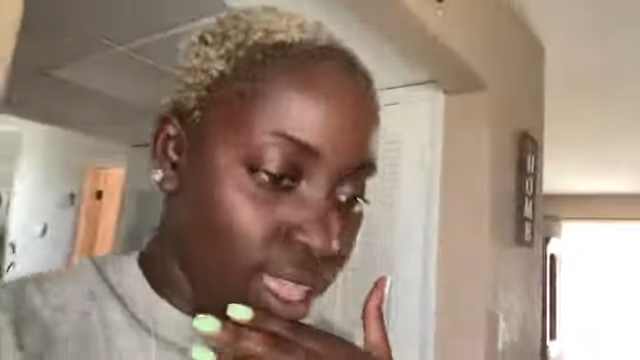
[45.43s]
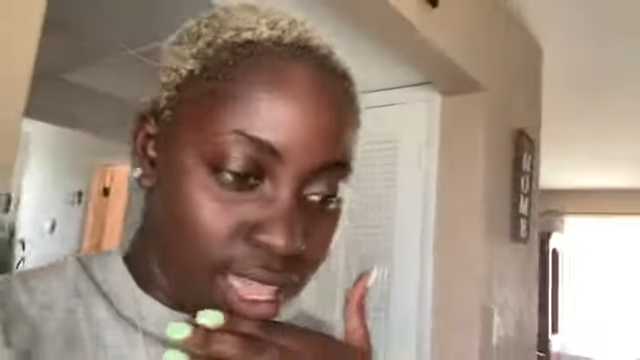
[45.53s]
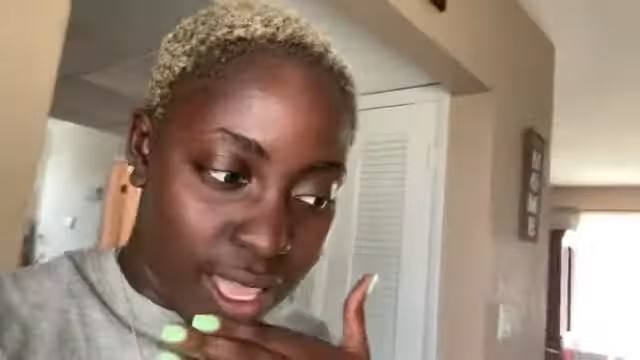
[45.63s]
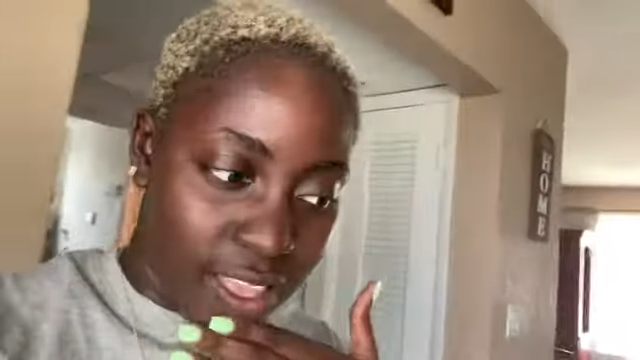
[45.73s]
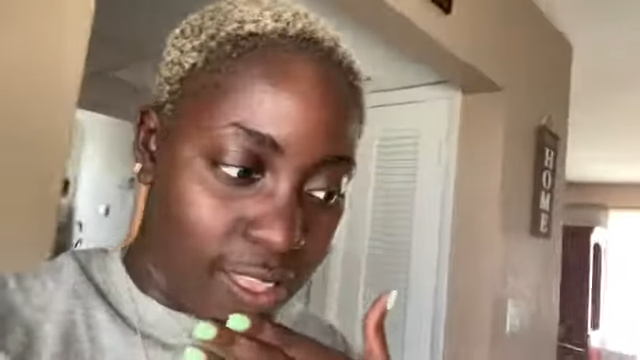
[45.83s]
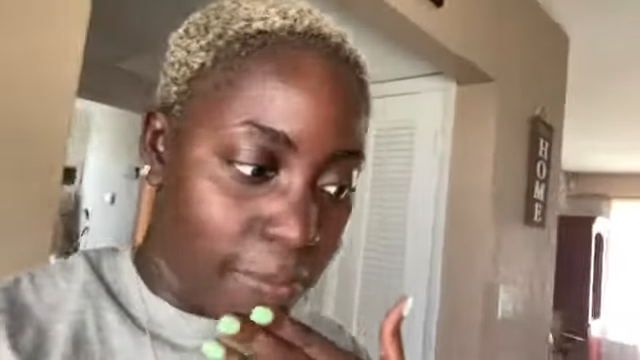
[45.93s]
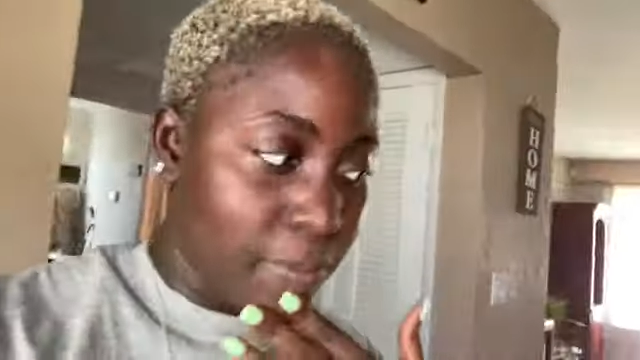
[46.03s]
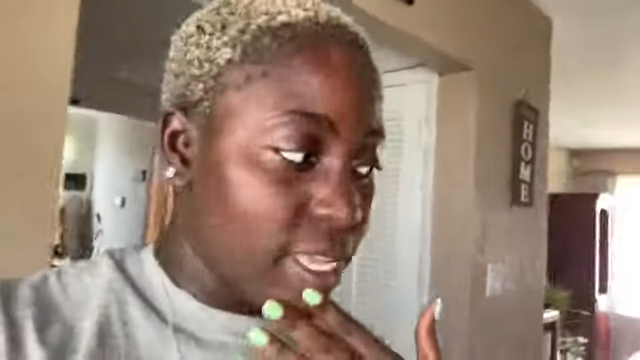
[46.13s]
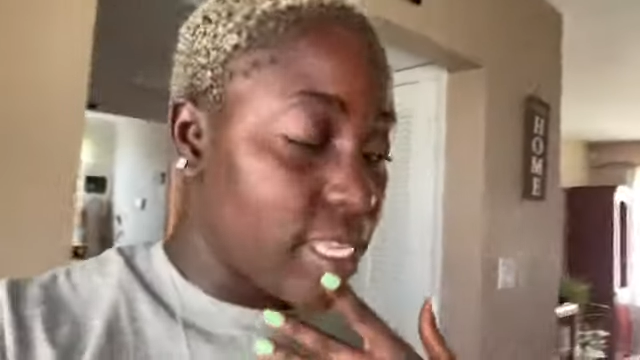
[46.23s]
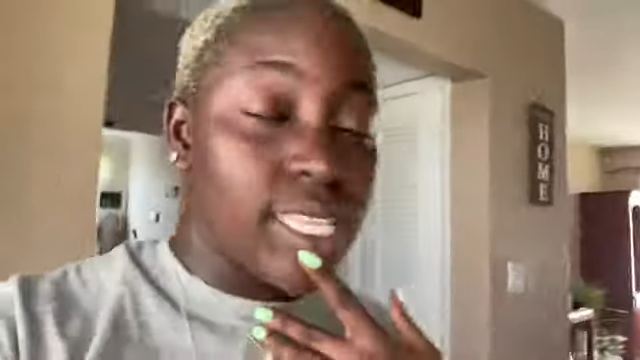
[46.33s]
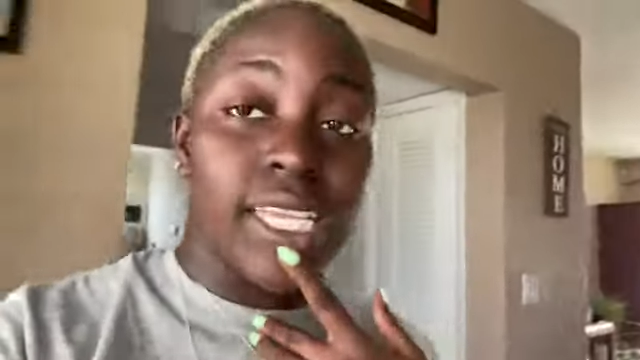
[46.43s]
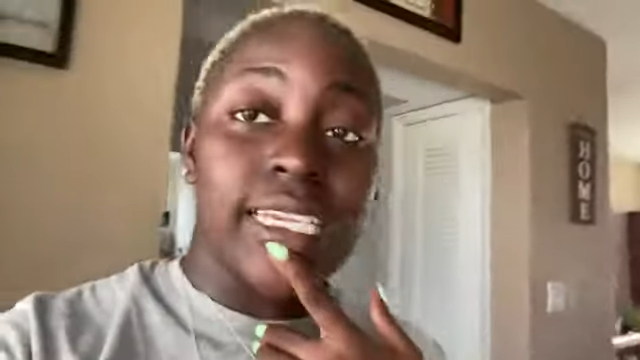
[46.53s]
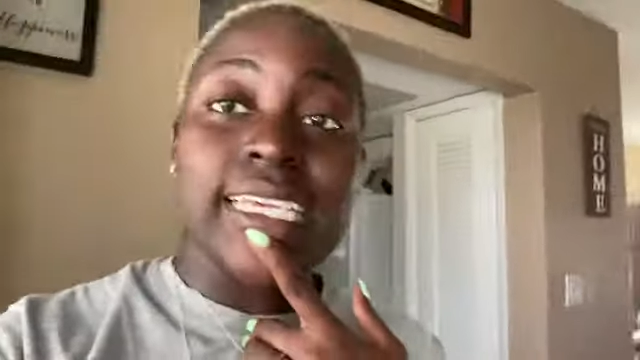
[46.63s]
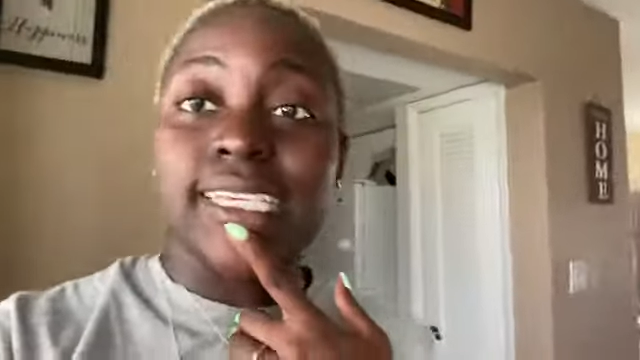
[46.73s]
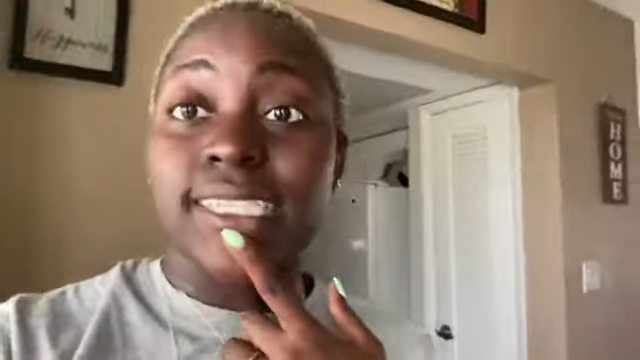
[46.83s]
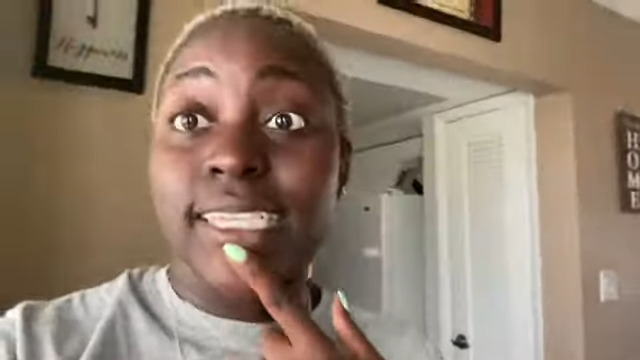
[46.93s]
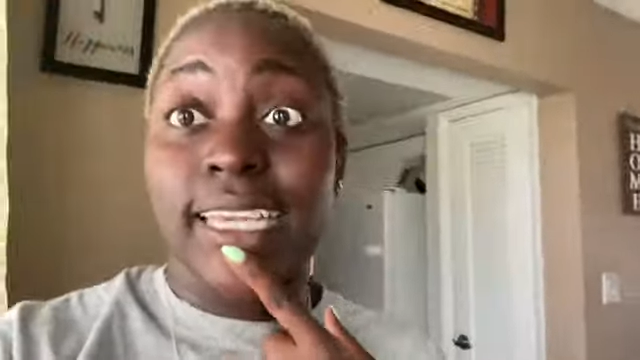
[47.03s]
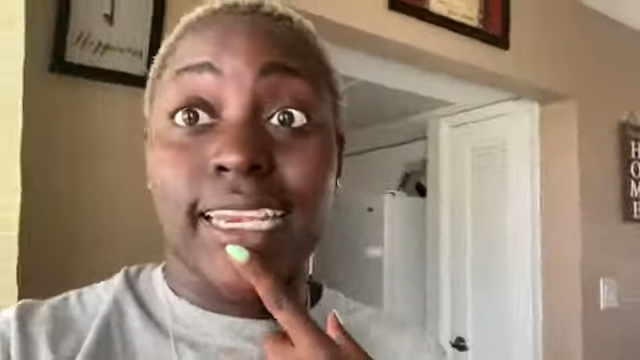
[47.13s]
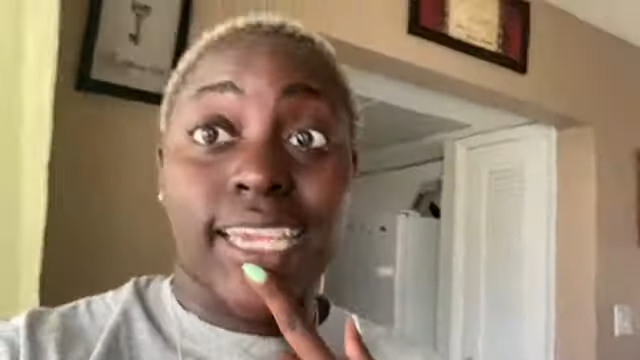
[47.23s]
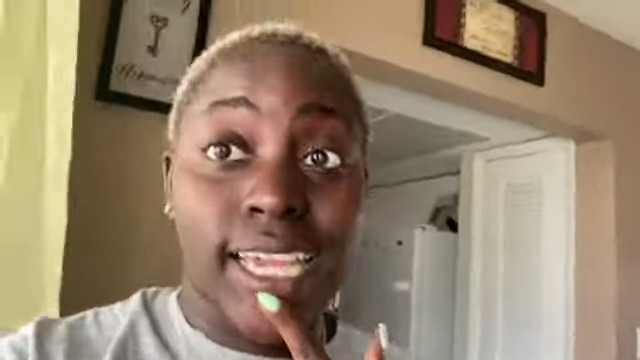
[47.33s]
um ethan is
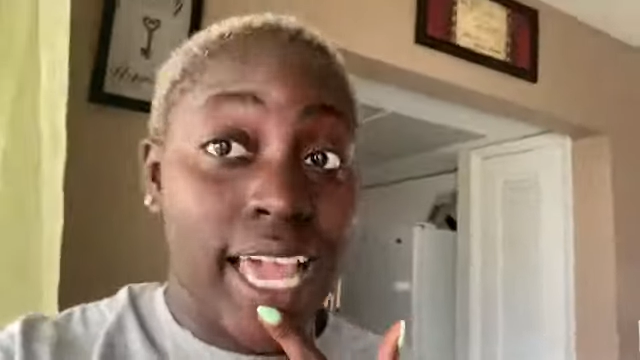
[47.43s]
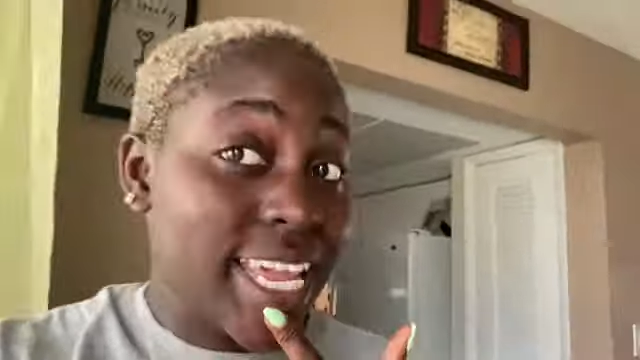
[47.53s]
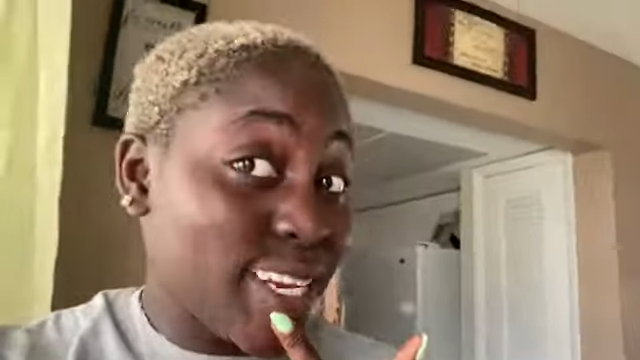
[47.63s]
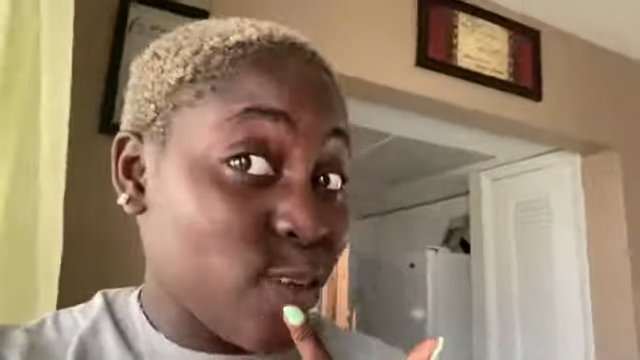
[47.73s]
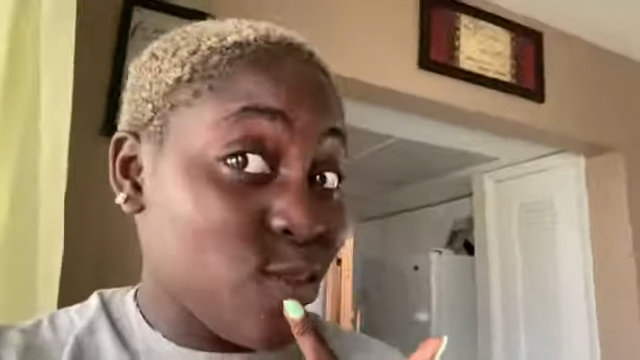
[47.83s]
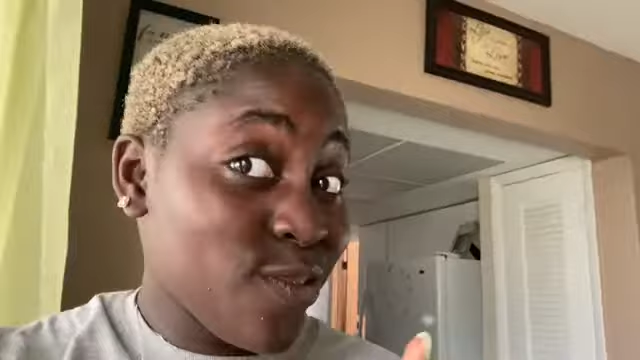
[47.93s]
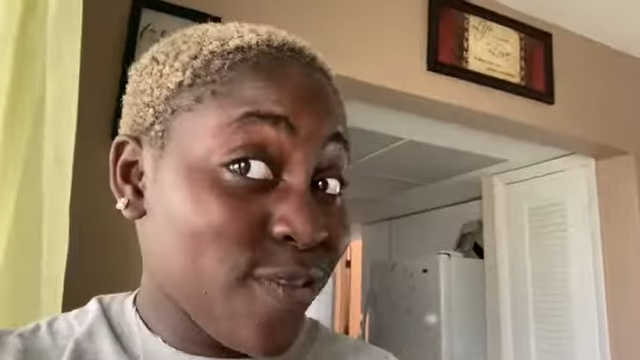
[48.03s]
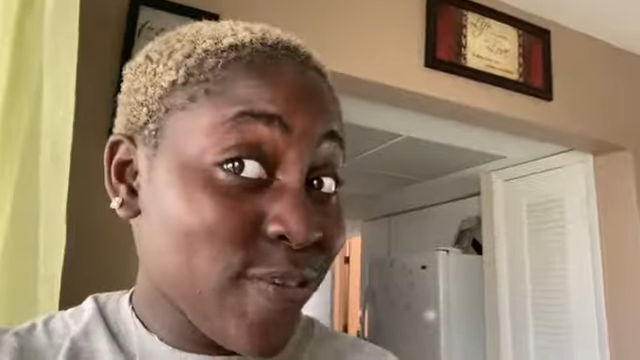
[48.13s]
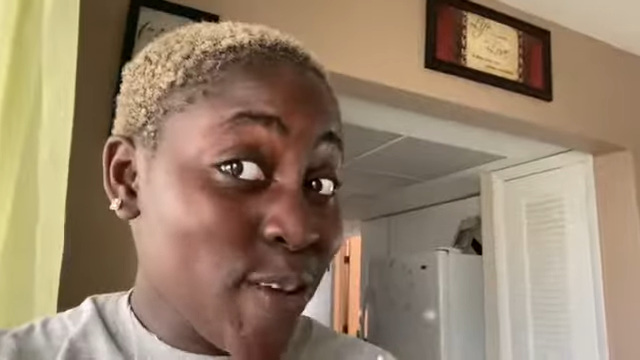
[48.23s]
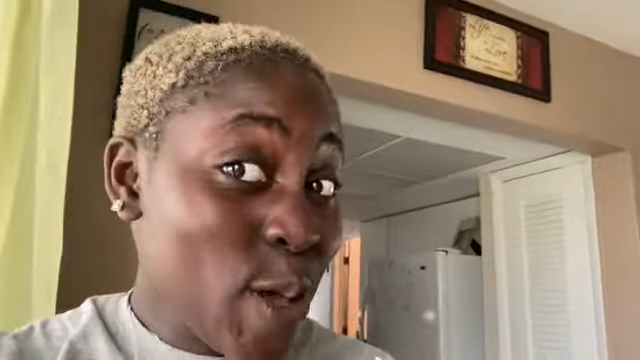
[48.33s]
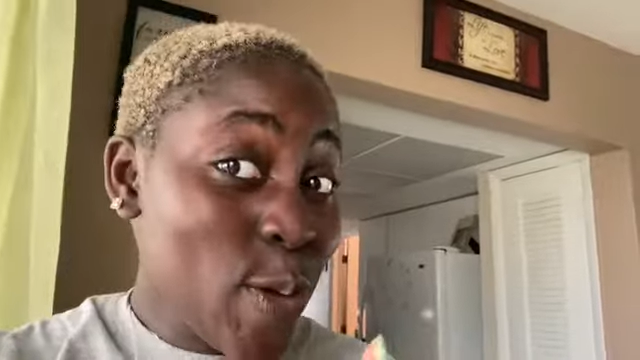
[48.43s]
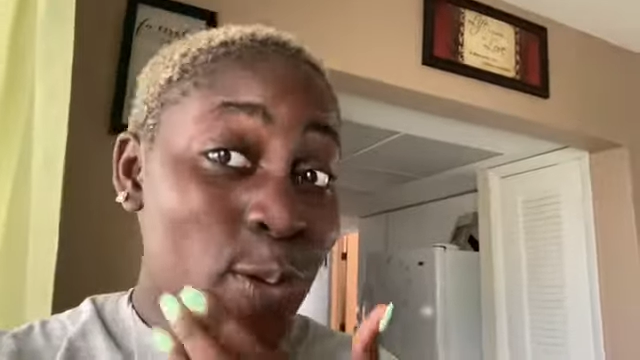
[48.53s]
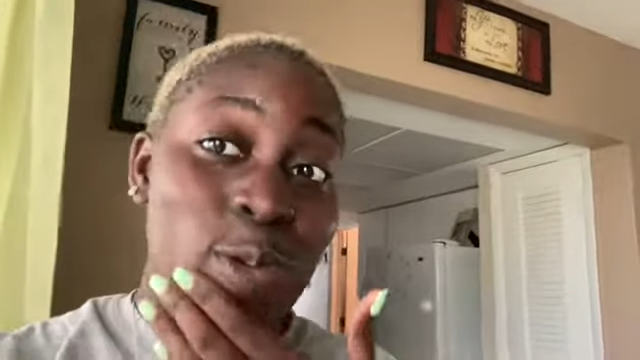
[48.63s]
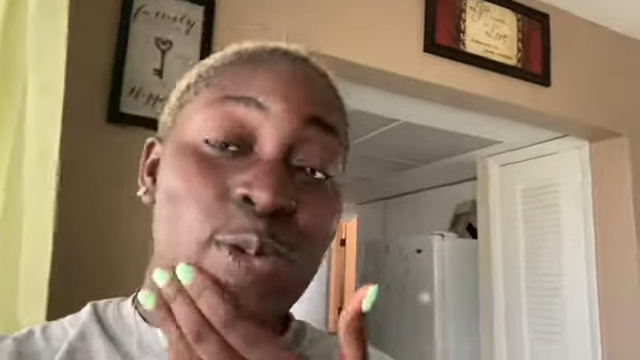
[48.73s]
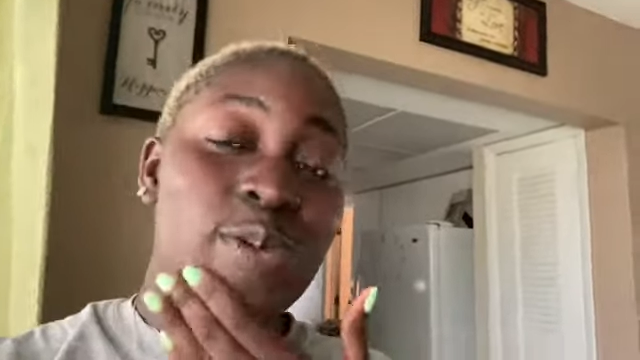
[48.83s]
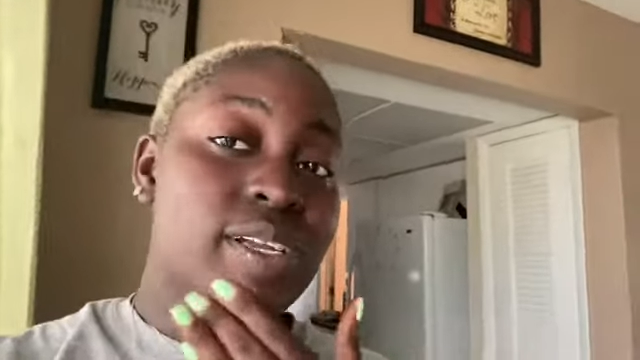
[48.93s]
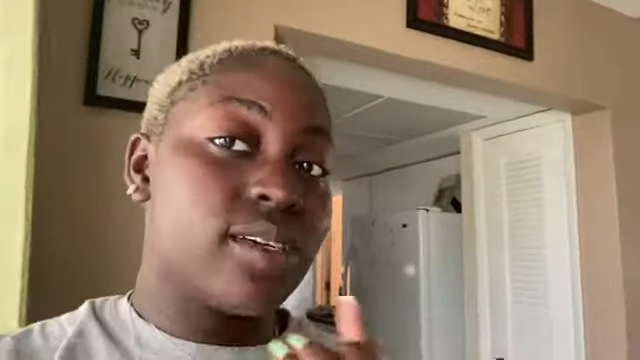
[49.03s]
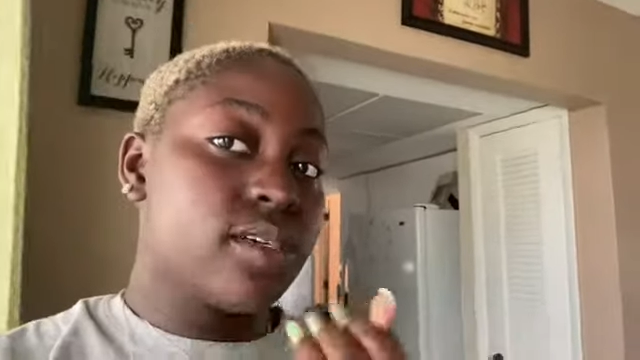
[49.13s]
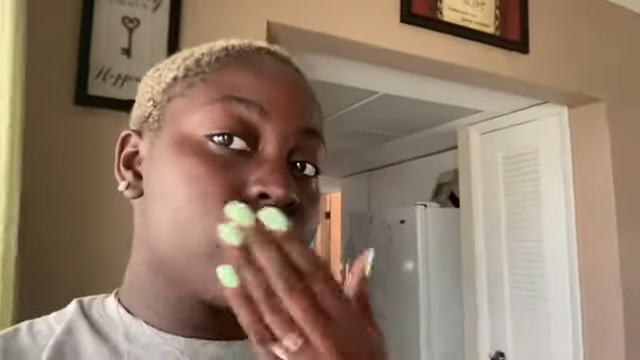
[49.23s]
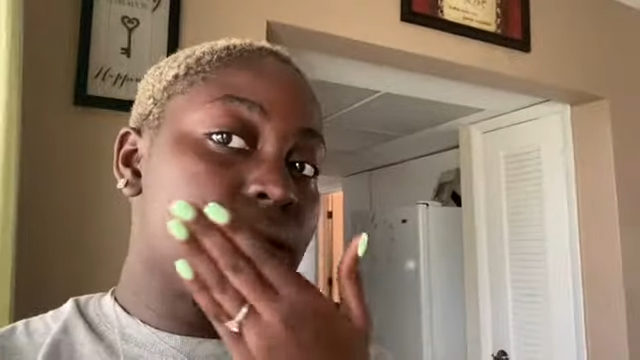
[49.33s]
getting a new phone
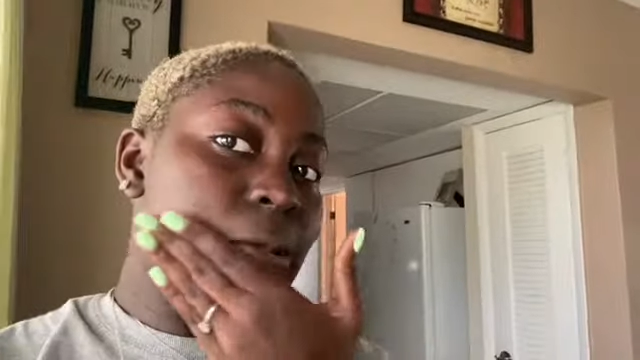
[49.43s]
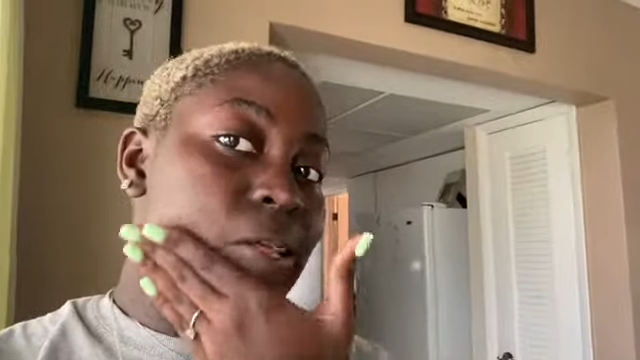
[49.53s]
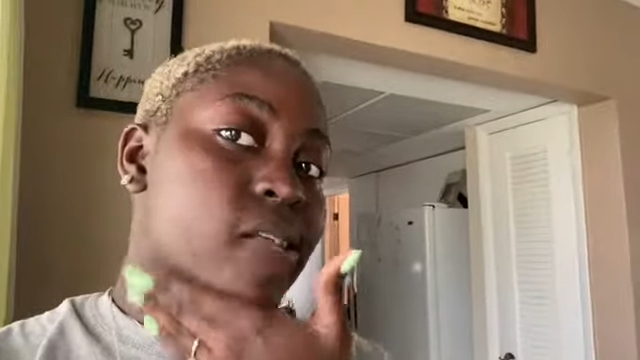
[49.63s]
oh